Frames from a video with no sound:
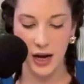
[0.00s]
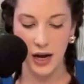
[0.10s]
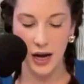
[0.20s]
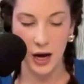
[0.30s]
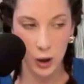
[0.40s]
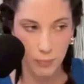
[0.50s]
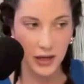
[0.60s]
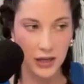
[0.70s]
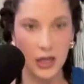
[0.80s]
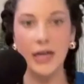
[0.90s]
helping
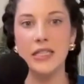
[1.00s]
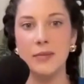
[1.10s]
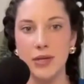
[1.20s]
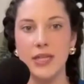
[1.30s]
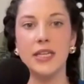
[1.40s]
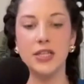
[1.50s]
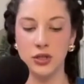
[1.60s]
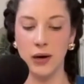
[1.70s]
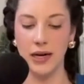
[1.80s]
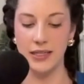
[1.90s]
clients begin
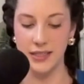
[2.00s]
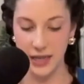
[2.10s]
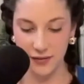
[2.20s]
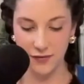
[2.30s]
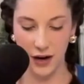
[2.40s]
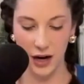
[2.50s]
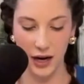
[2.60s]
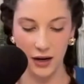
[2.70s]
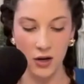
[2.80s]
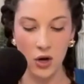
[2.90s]
to identify
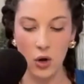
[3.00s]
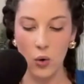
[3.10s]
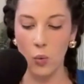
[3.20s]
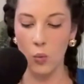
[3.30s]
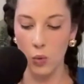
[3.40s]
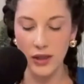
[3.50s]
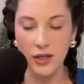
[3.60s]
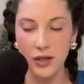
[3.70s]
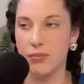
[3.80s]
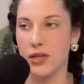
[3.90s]
what
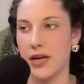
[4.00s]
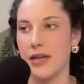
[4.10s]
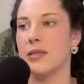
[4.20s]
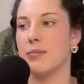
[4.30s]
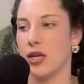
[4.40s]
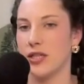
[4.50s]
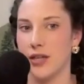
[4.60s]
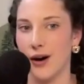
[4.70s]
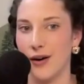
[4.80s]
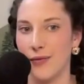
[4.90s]
their blind spots
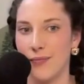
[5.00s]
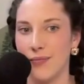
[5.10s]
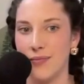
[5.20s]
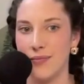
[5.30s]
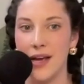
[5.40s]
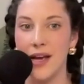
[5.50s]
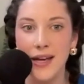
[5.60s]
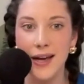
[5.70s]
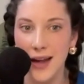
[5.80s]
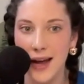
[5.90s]
are,
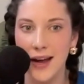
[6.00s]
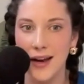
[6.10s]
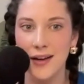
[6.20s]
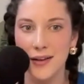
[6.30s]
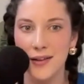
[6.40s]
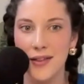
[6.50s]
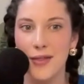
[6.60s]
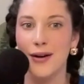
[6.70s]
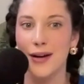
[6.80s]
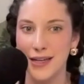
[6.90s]
aka
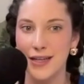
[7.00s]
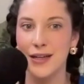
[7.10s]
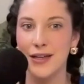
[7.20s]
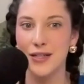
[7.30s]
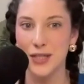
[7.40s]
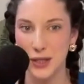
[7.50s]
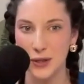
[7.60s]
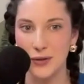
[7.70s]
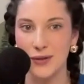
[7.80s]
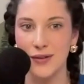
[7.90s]
their
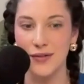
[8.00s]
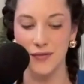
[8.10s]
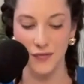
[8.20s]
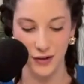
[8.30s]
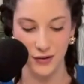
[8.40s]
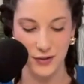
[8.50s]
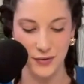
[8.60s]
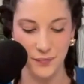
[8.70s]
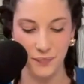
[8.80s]
internal fears.